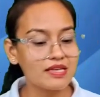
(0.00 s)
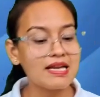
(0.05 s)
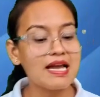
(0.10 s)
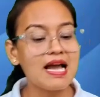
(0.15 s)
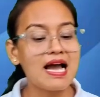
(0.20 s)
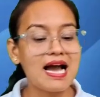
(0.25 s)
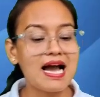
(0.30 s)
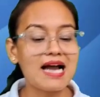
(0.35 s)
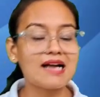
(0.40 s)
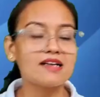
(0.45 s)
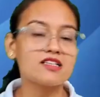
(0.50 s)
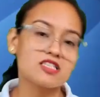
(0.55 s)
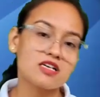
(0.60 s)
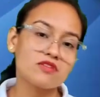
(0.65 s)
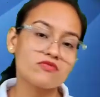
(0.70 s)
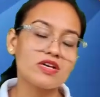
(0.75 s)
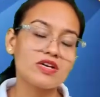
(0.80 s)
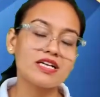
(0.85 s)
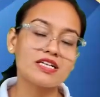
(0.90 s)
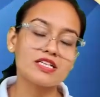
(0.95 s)
and somewhere
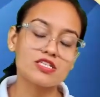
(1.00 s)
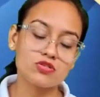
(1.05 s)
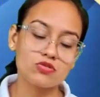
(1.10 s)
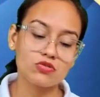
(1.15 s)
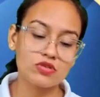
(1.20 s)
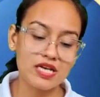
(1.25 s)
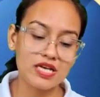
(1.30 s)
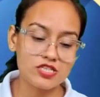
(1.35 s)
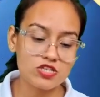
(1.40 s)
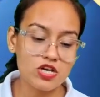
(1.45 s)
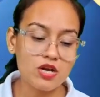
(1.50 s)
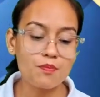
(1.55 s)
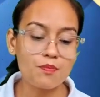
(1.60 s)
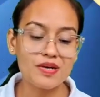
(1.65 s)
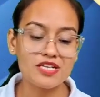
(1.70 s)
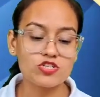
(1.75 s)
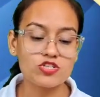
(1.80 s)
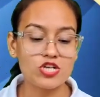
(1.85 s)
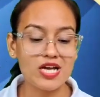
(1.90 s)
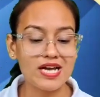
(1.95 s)
it is known as your
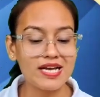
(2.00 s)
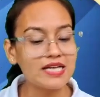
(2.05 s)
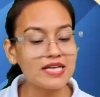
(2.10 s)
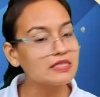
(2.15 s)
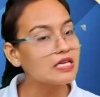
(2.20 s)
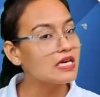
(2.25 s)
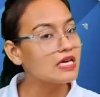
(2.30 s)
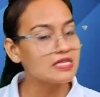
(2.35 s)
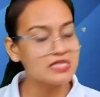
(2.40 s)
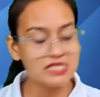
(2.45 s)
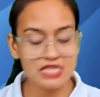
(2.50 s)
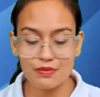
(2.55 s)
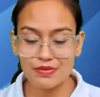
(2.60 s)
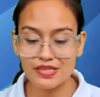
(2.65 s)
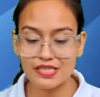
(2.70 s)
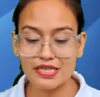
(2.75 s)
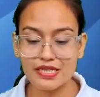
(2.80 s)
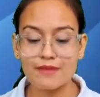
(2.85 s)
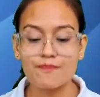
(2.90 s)
panchayat samiti.